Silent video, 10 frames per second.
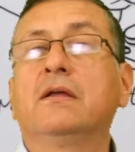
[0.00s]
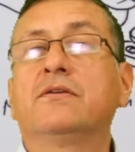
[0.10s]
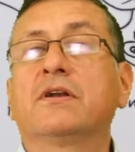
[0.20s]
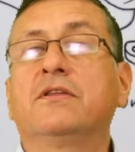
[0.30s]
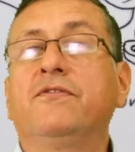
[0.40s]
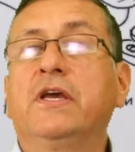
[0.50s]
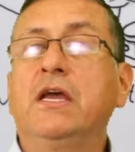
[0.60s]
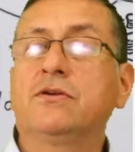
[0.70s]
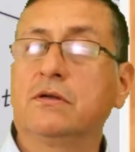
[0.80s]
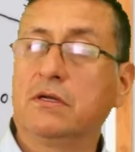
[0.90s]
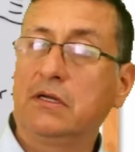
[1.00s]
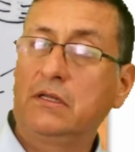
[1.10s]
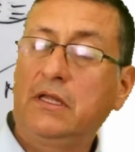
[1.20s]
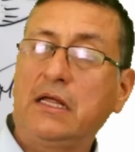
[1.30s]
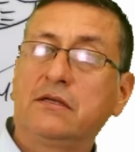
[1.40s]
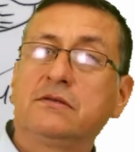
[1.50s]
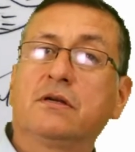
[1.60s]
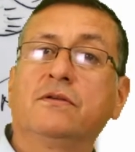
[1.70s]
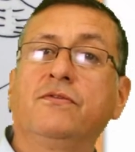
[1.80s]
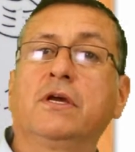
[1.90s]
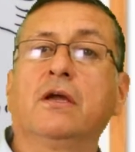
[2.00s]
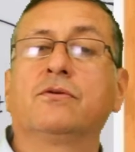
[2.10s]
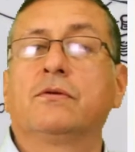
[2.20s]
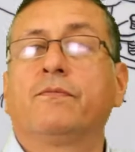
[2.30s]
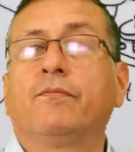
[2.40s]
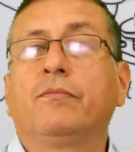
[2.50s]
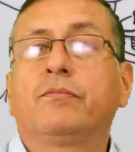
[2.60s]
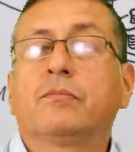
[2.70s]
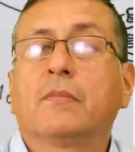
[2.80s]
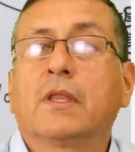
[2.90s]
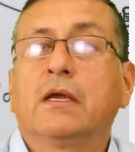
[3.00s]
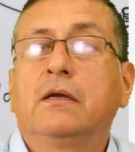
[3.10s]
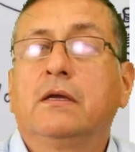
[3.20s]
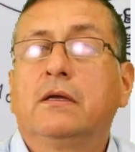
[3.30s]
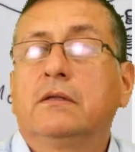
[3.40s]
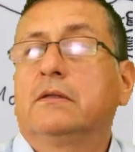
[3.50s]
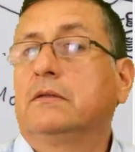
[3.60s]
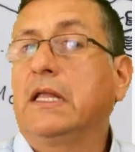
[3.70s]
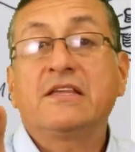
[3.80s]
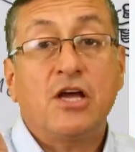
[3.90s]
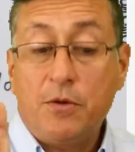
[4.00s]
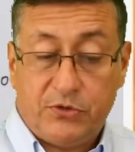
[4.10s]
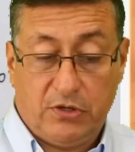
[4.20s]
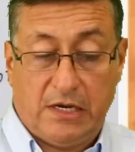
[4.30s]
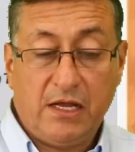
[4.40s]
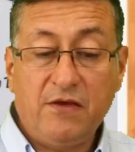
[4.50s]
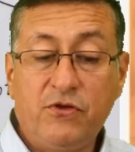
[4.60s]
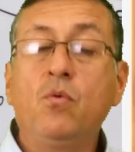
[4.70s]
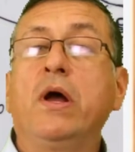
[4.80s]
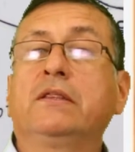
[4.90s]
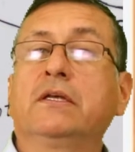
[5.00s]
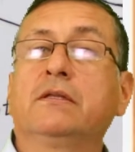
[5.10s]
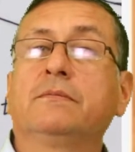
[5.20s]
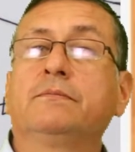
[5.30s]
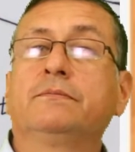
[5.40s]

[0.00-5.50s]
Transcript: certification, that certification. That's optional, if you want it.